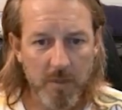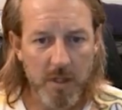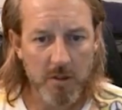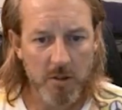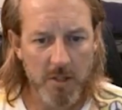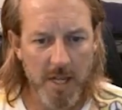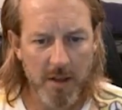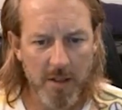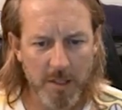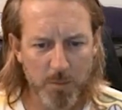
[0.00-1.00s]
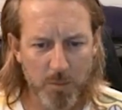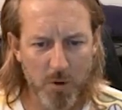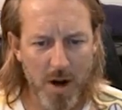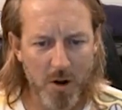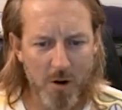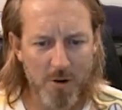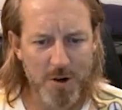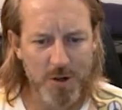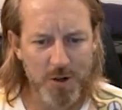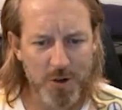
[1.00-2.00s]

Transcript: So see how that's bright orange